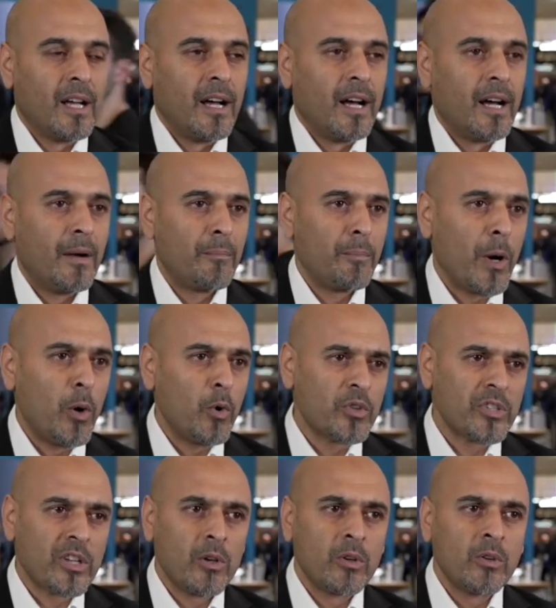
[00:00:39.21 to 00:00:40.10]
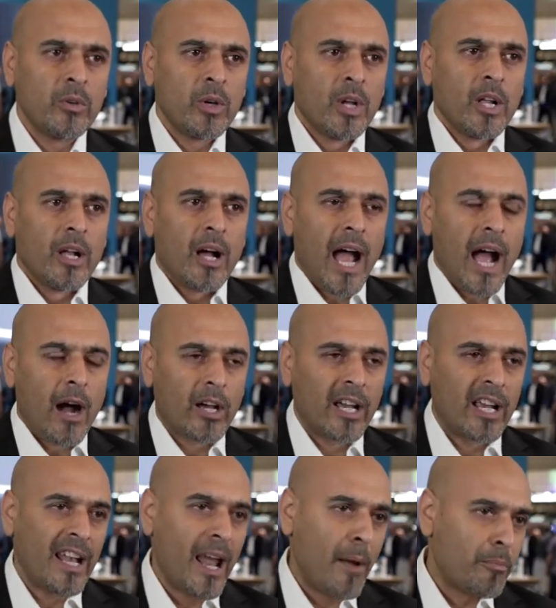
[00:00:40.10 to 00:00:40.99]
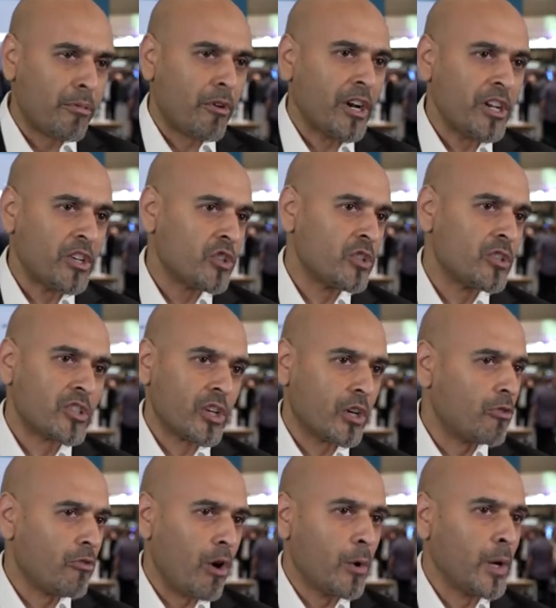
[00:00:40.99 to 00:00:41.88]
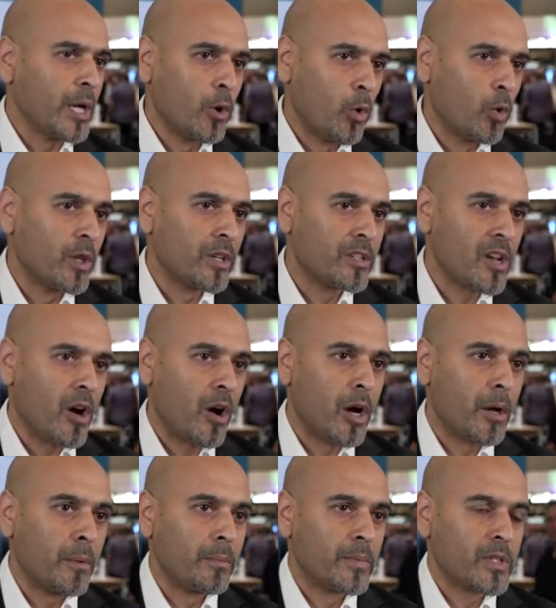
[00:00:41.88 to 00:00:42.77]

But also our collaborations are growing all the time.